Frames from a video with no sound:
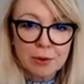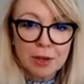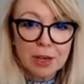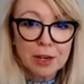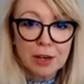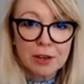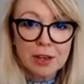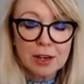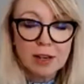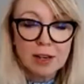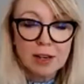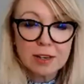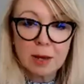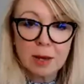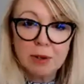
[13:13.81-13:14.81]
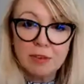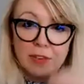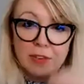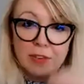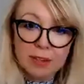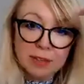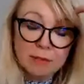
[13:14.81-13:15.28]
You know, the last couple of
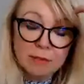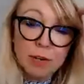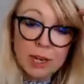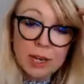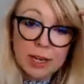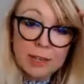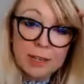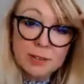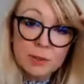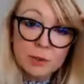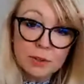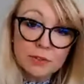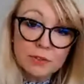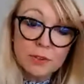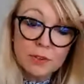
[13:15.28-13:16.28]
years have really sort of